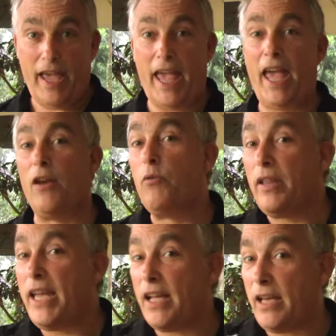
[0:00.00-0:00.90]
And
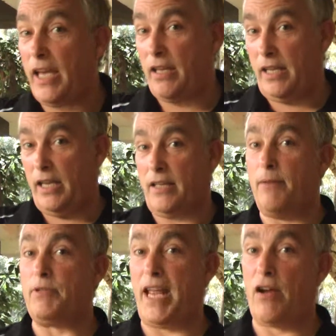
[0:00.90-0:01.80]
really it
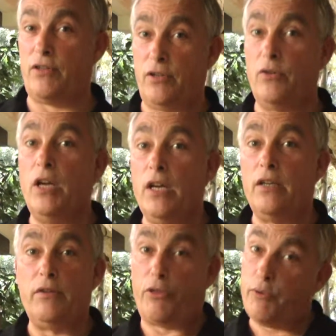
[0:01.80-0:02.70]
comes down to
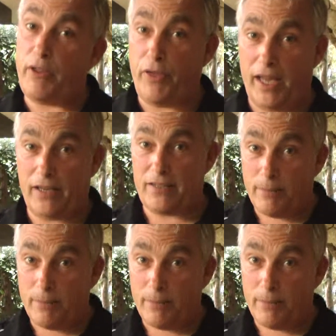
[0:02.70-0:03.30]
three things.